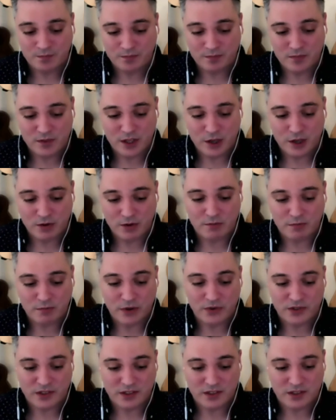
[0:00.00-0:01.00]
you know,
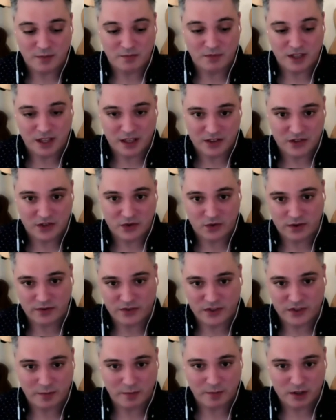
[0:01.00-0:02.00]
composing something in a sort of
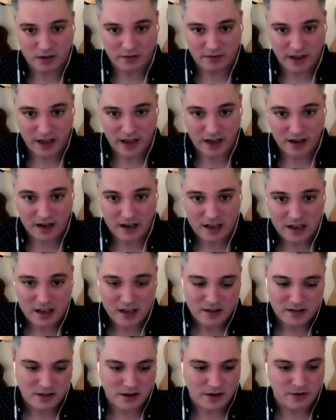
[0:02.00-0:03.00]
similar vein.
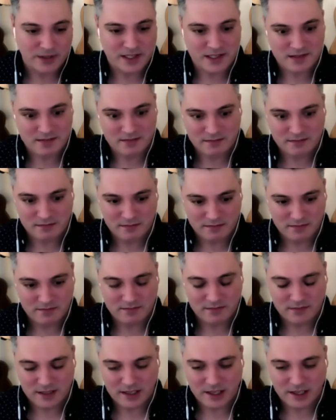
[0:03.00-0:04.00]
So it's, you